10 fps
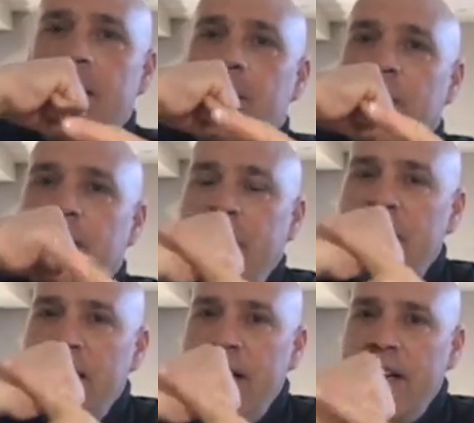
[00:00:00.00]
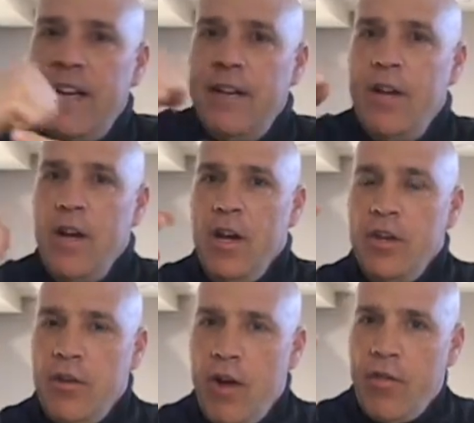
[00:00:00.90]
hitting with the side of your hand.
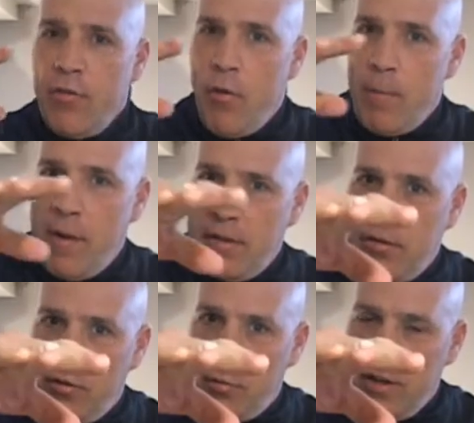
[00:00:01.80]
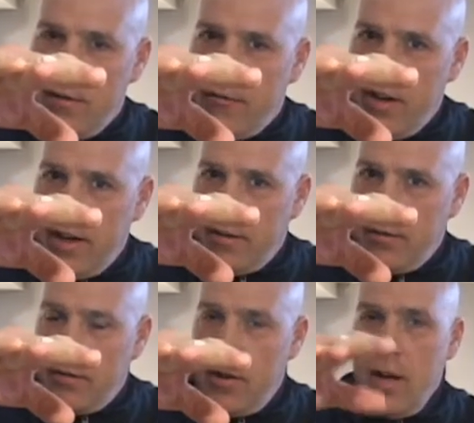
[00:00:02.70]
You're not throwing punches with your
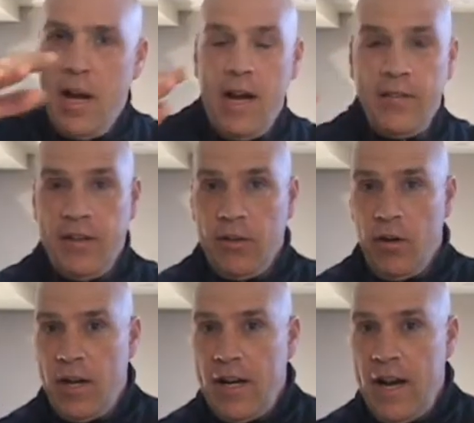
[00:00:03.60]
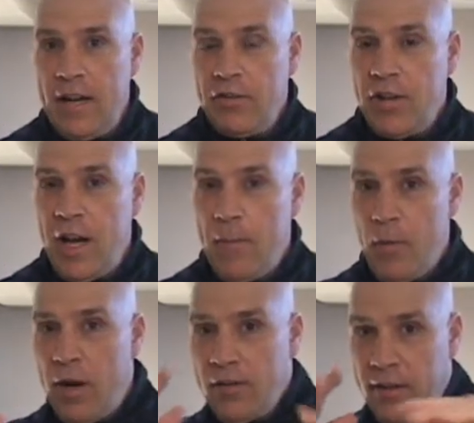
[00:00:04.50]
fingers. I see a lot of guys
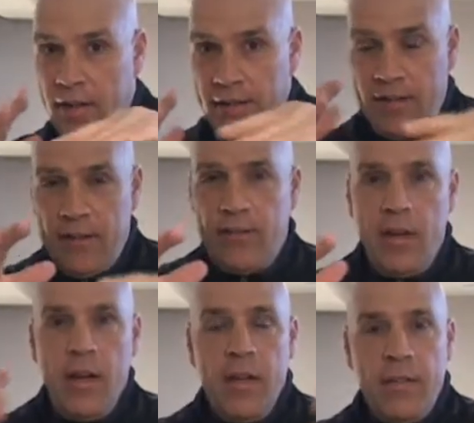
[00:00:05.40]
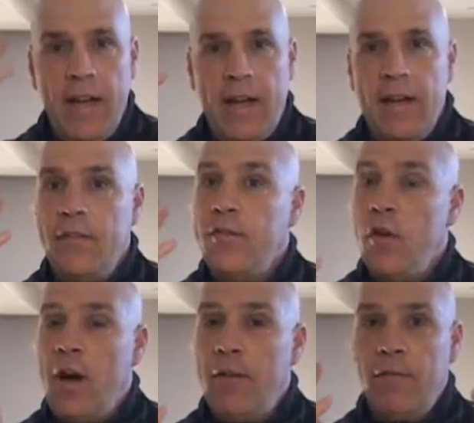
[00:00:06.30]
shadowboxing like this. That is
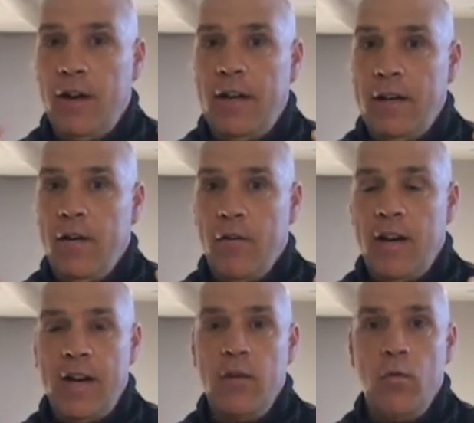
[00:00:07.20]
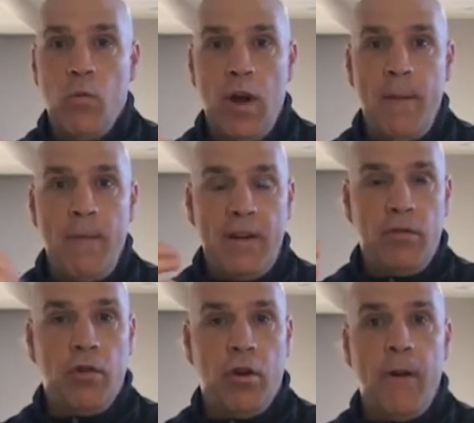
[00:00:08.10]
not right. Okay, you want to make
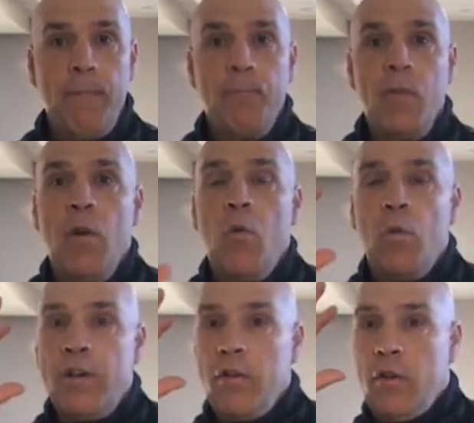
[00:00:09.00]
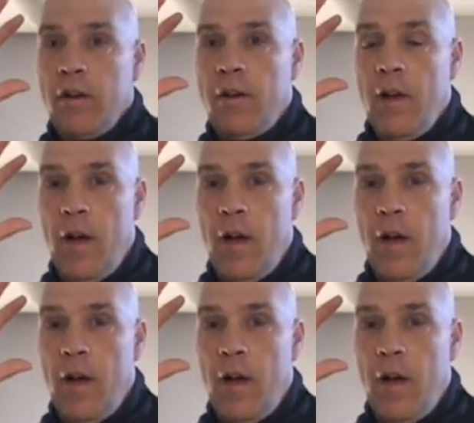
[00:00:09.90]
sure when you're